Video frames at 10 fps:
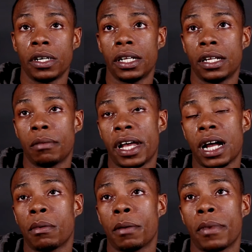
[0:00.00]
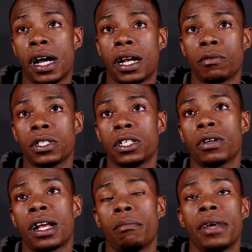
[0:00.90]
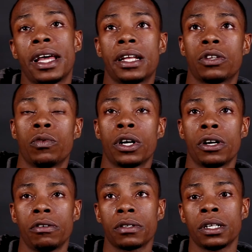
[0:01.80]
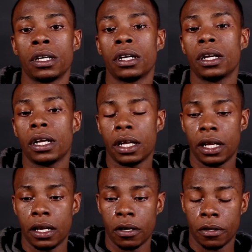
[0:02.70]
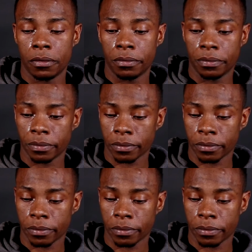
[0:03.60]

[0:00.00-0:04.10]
but in the back of my mind, I was still kind of mad at the world. And